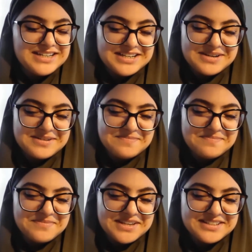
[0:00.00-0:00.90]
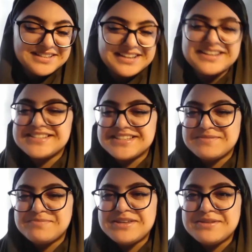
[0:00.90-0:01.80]
But like I
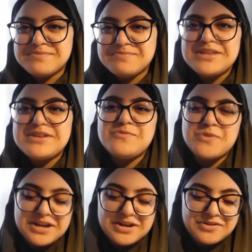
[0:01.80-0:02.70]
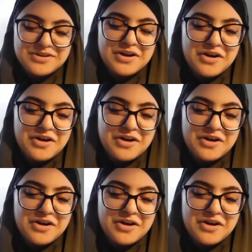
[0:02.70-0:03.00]
said, be aware